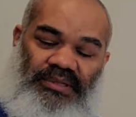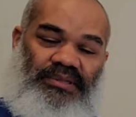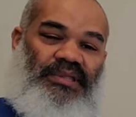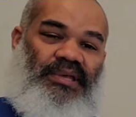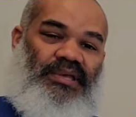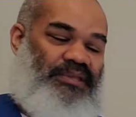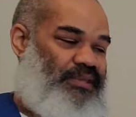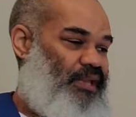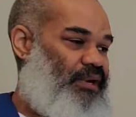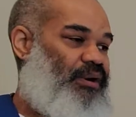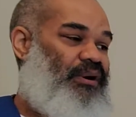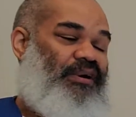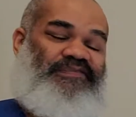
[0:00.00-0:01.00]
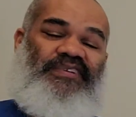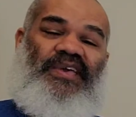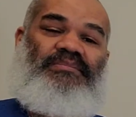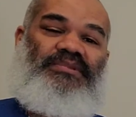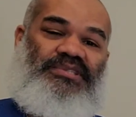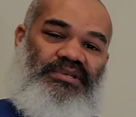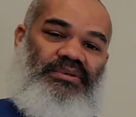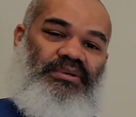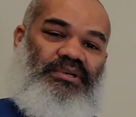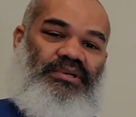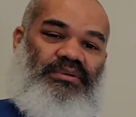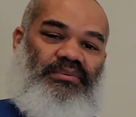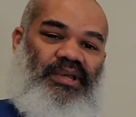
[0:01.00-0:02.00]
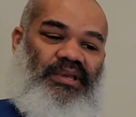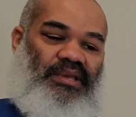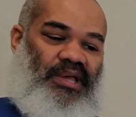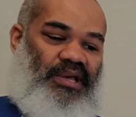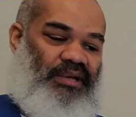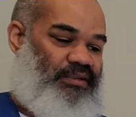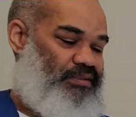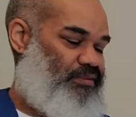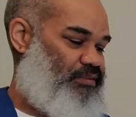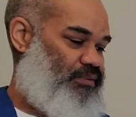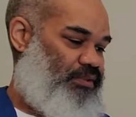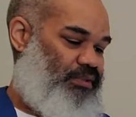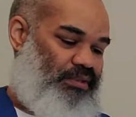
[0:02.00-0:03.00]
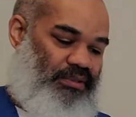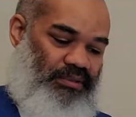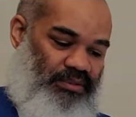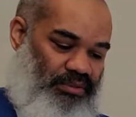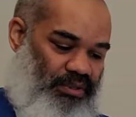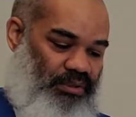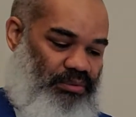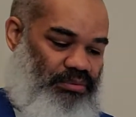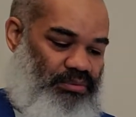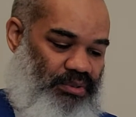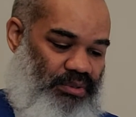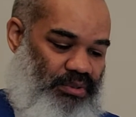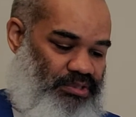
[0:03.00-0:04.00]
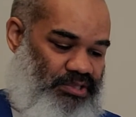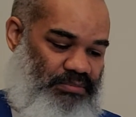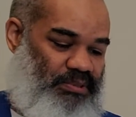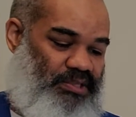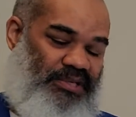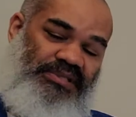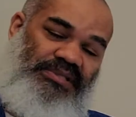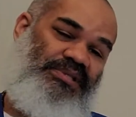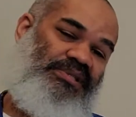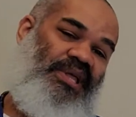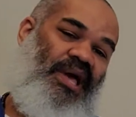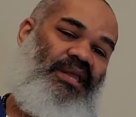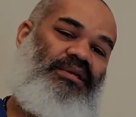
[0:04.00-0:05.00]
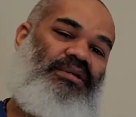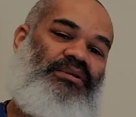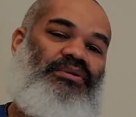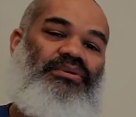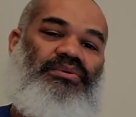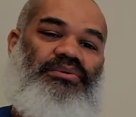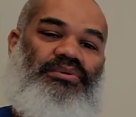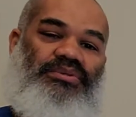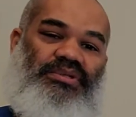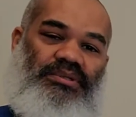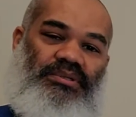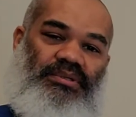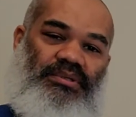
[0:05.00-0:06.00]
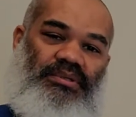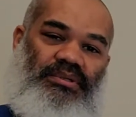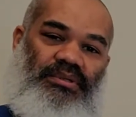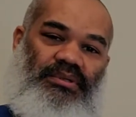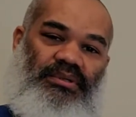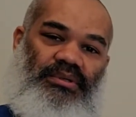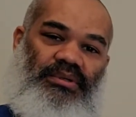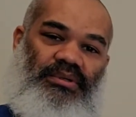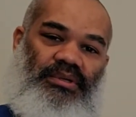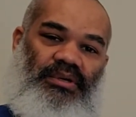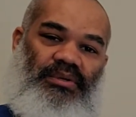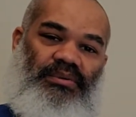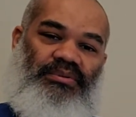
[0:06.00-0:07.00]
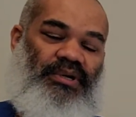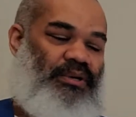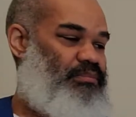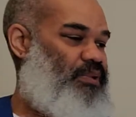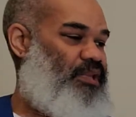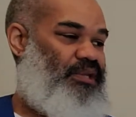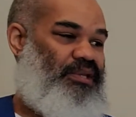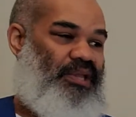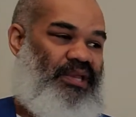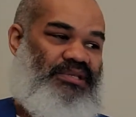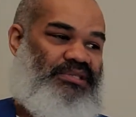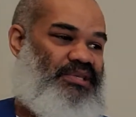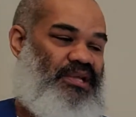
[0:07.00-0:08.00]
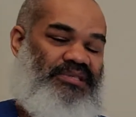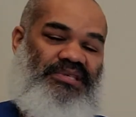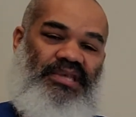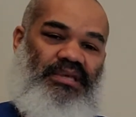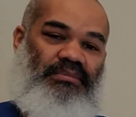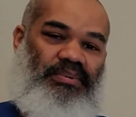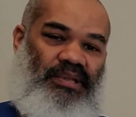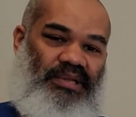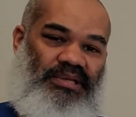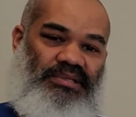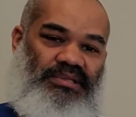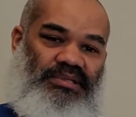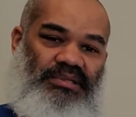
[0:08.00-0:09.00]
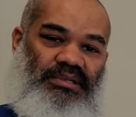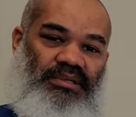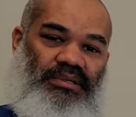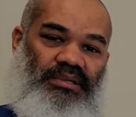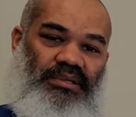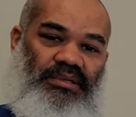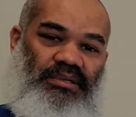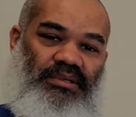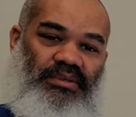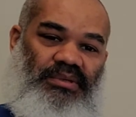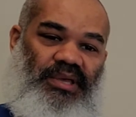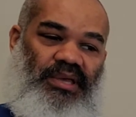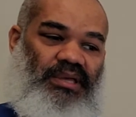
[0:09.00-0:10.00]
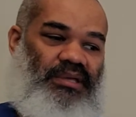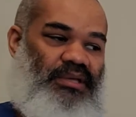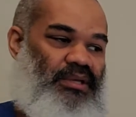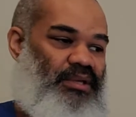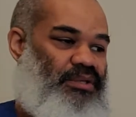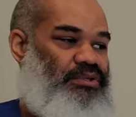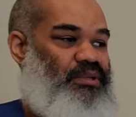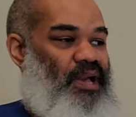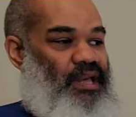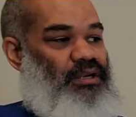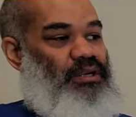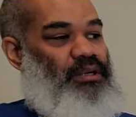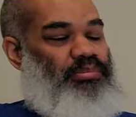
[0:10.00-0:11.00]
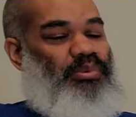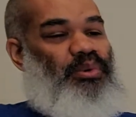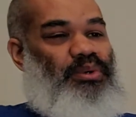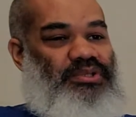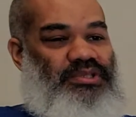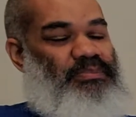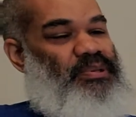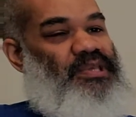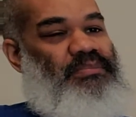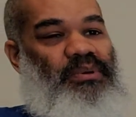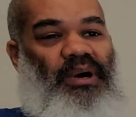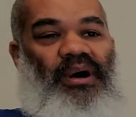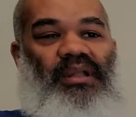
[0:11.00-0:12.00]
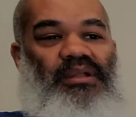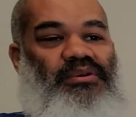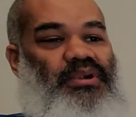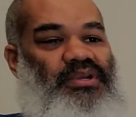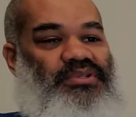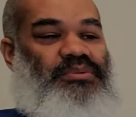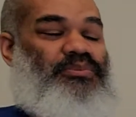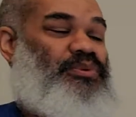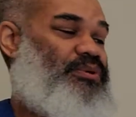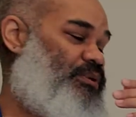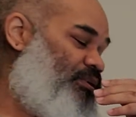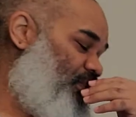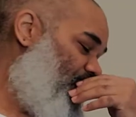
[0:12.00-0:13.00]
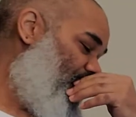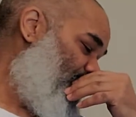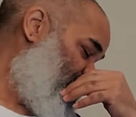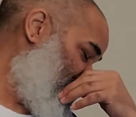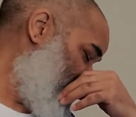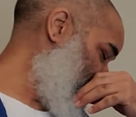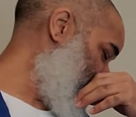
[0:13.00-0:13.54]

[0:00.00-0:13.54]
There are famines going on right now. You know, just because it's not in the news, you know, don't mean that it's not taking place. Okay? You got uproars of people all across the world. I had sent an